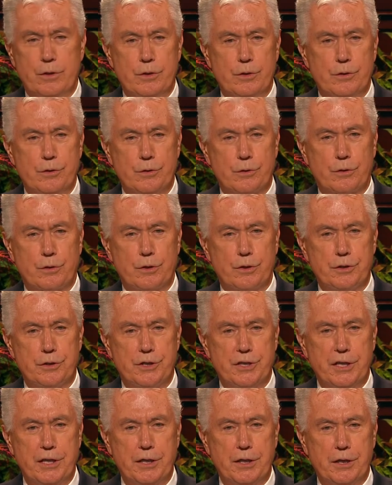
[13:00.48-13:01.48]
You
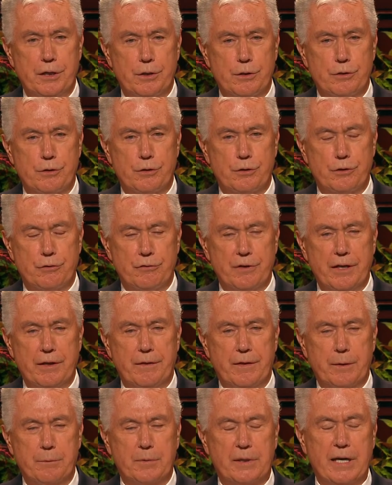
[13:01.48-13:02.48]
continue to treat them